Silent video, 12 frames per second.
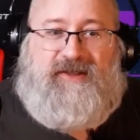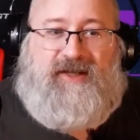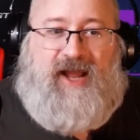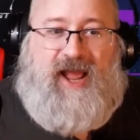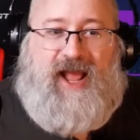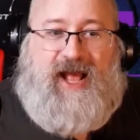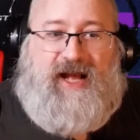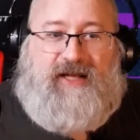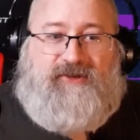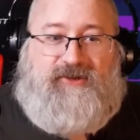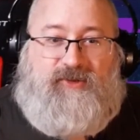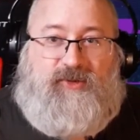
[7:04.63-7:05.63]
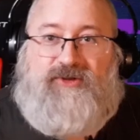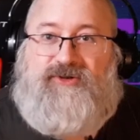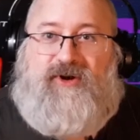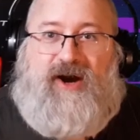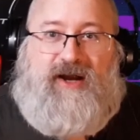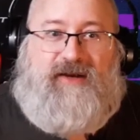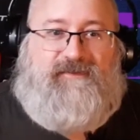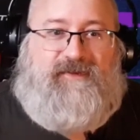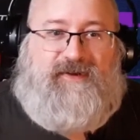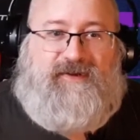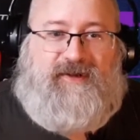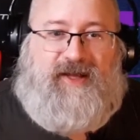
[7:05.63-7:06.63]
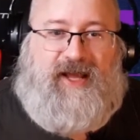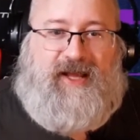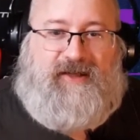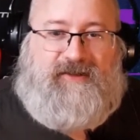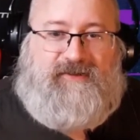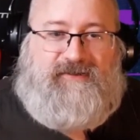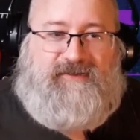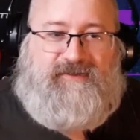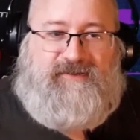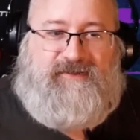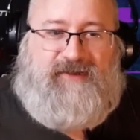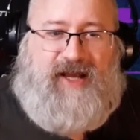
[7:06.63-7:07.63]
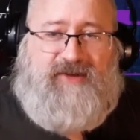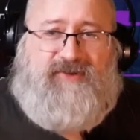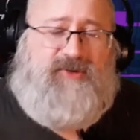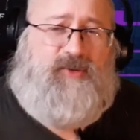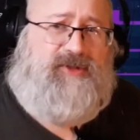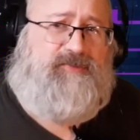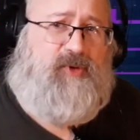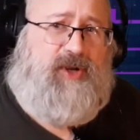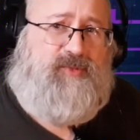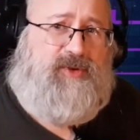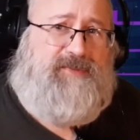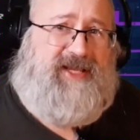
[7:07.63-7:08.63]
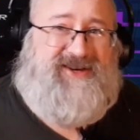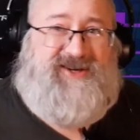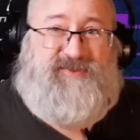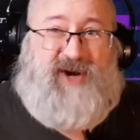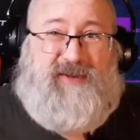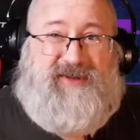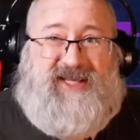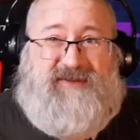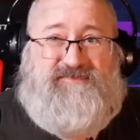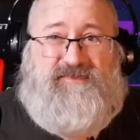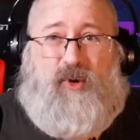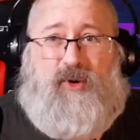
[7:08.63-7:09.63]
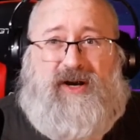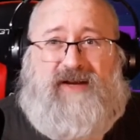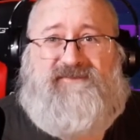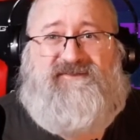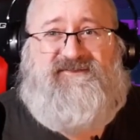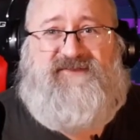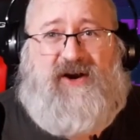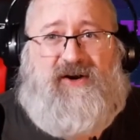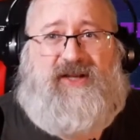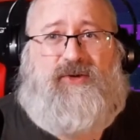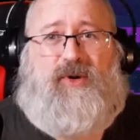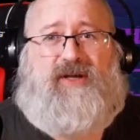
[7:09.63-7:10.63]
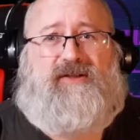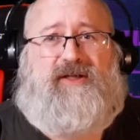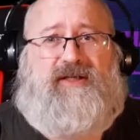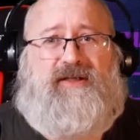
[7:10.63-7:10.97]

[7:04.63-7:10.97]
and you can drive. And I don't know what the point would be, and it'd probably get boring very quickly.